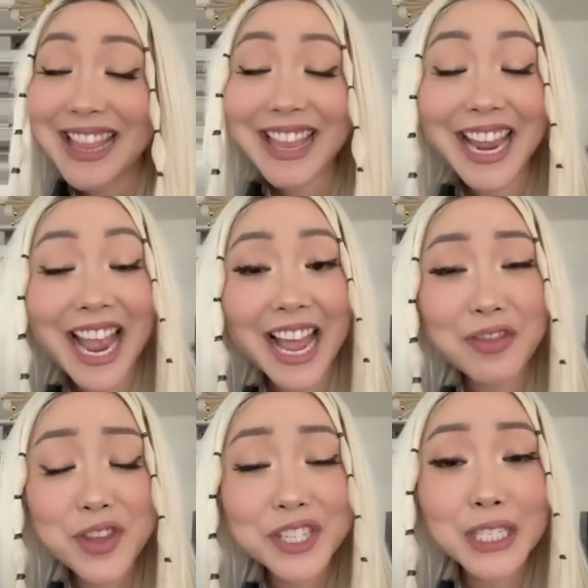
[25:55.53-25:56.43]
They had
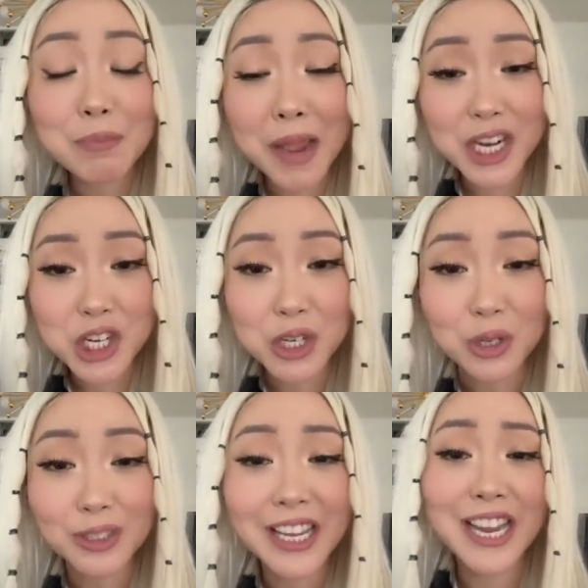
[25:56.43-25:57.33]
this
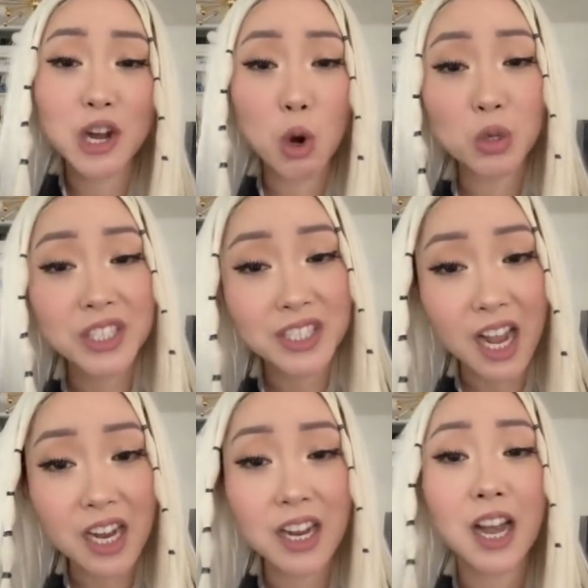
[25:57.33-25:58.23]
special in
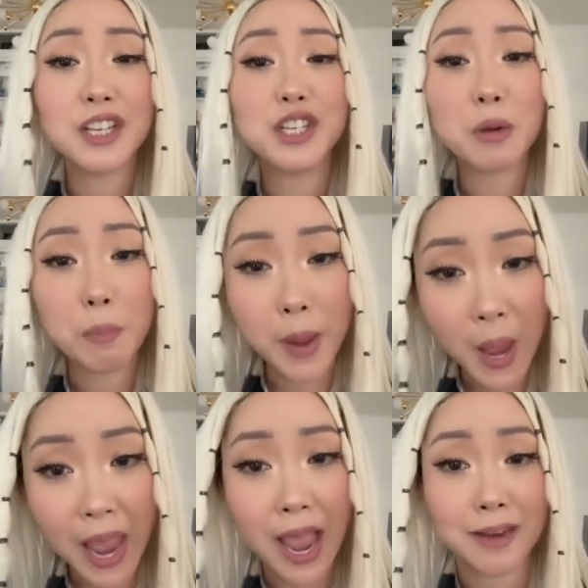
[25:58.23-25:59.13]
Osaka,
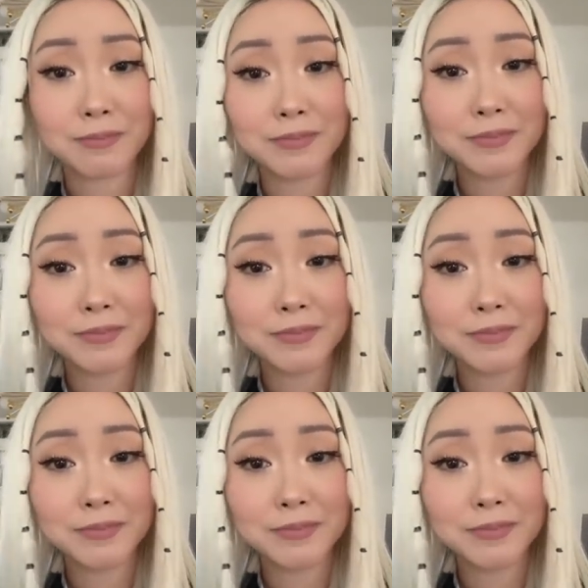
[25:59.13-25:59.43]
Japan